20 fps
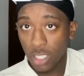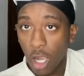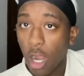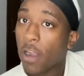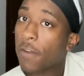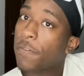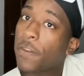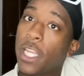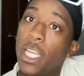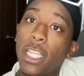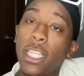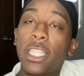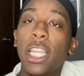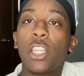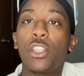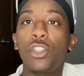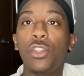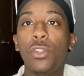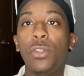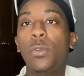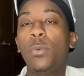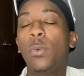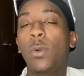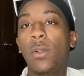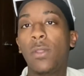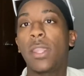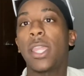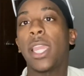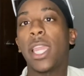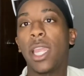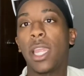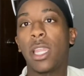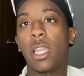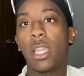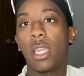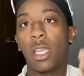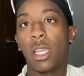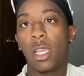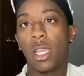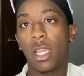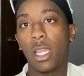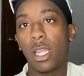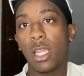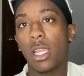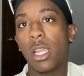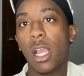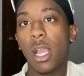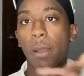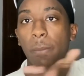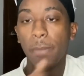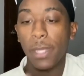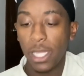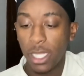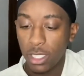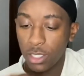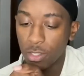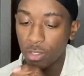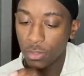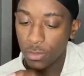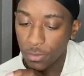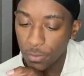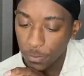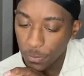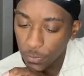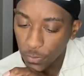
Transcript: are fees that you will then come into.